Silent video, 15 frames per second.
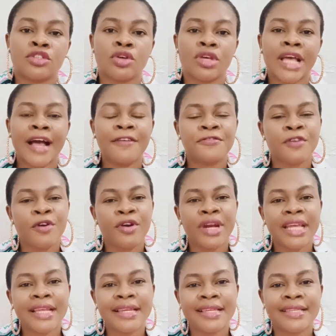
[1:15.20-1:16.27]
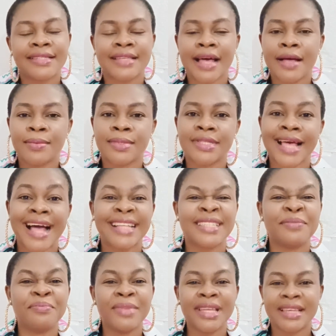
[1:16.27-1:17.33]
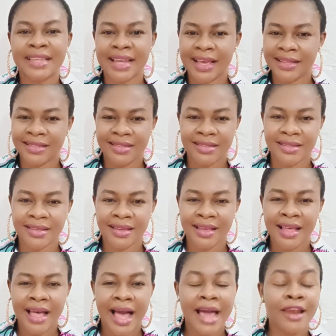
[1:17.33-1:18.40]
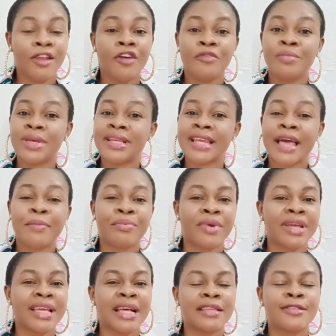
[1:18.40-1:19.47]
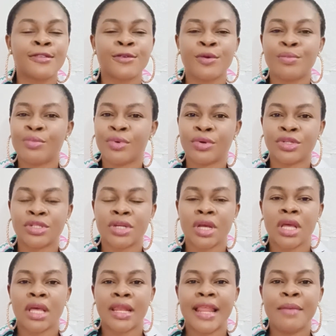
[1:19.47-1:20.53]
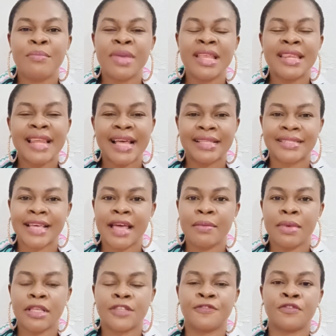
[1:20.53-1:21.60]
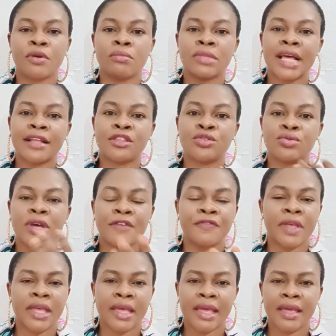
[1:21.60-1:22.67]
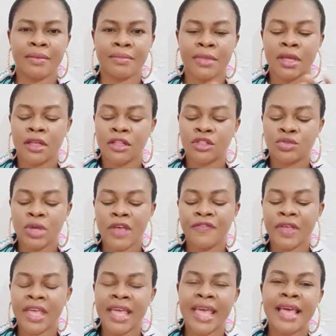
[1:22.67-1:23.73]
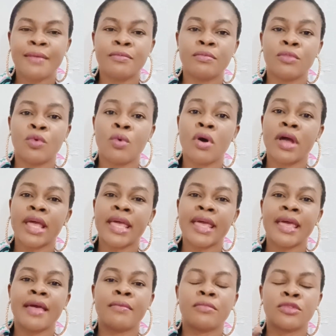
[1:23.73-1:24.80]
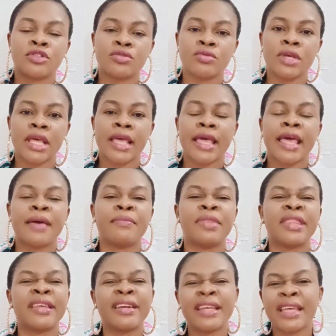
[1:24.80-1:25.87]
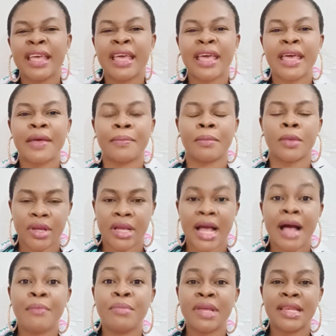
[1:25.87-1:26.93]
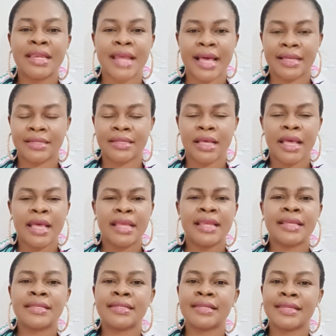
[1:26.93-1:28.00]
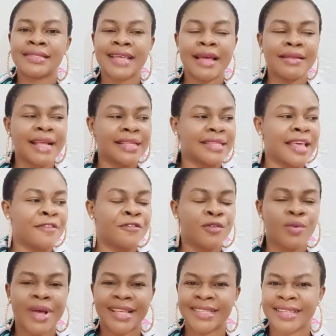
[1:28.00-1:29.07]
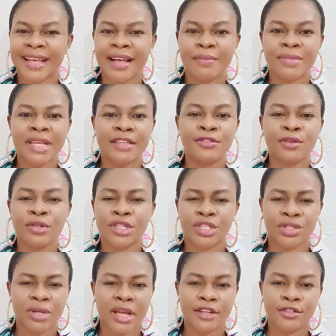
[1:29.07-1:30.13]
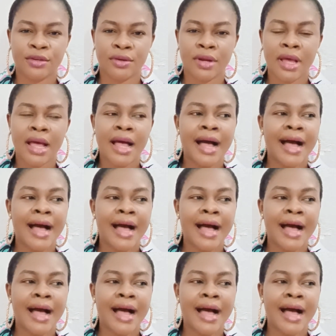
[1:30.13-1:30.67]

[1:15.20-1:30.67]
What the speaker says: So you have to read these Psalms at midnight. I love midnight prayer so much. Like midnight time is from that 12 a.m. 12 a.m., 1 a.m., 2 a.m., 3 a.m. at midnight. This is the time that everywhere is calm. There's no distraction.